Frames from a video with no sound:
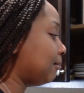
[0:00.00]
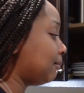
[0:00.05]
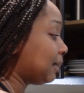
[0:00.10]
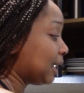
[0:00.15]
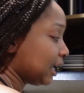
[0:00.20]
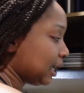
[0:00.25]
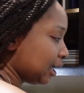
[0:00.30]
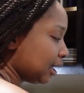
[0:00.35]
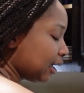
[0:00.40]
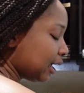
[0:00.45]

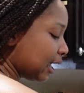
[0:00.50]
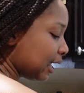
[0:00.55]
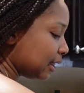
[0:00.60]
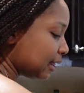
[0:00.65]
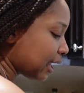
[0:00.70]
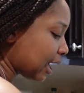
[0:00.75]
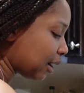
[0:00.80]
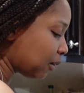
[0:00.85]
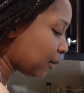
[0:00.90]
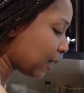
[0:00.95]
me
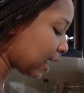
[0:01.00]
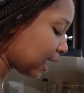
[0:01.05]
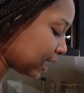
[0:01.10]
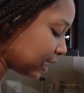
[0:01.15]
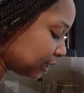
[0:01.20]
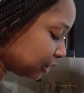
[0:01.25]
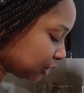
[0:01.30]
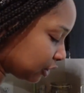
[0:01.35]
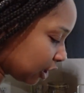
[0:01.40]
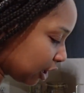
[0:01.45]
in that
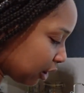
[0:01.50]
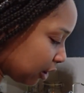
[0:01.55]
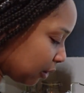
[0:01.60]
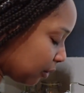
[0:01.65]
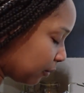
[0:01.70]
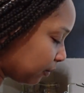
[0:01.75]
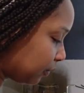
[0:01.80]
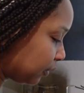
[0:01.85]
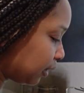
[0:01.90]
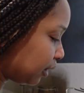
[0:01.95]
way.
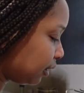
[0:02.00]
So